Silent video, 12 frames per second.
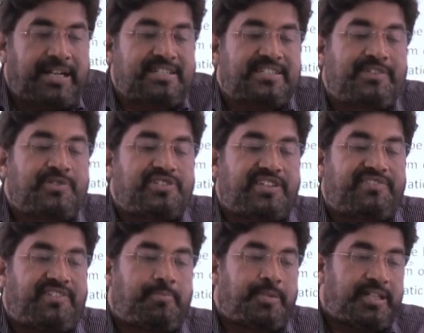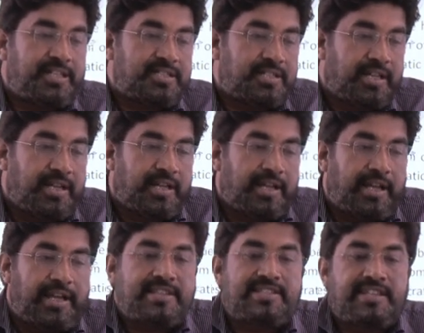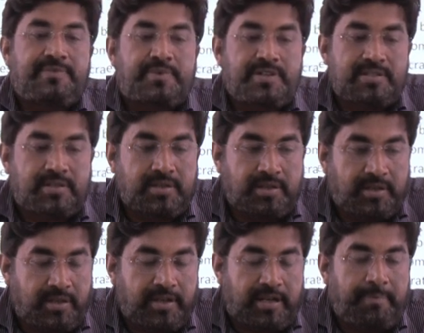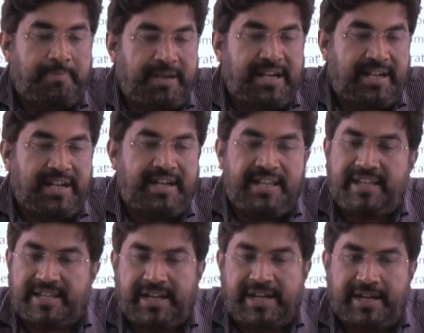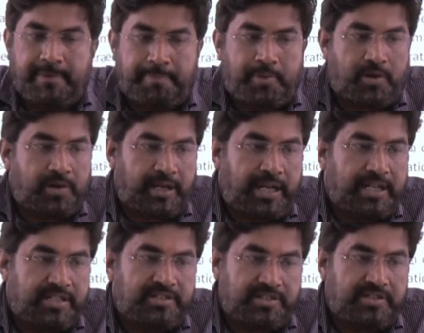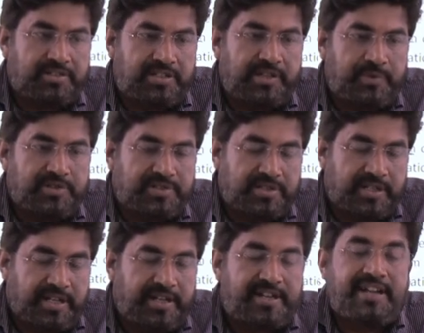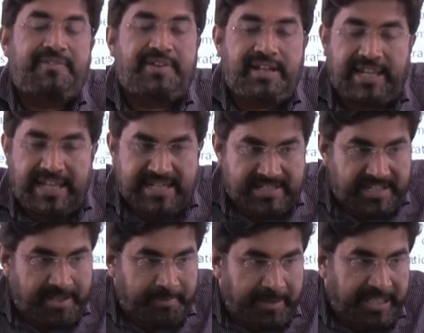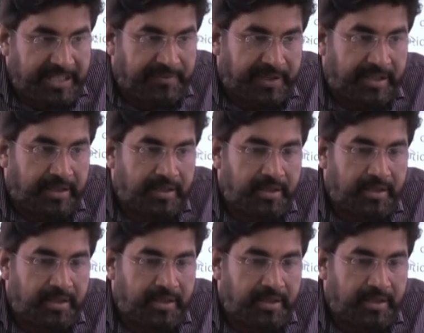that she was a feminist and she was completely decried upon and she was trivialized in many ways.